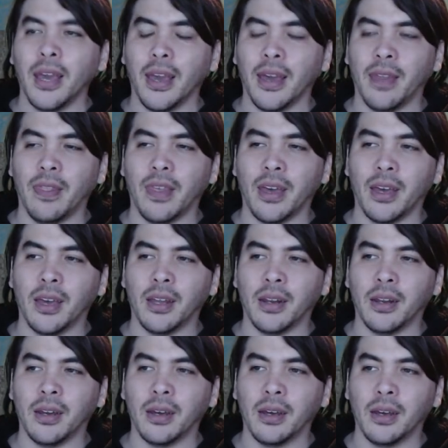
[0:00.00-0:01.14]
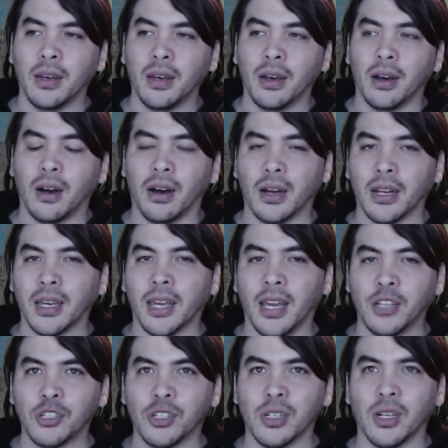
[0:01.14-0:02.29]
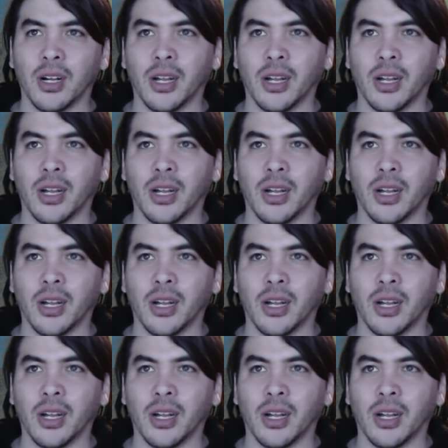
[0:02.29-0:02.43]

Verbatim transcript: And then on occasion,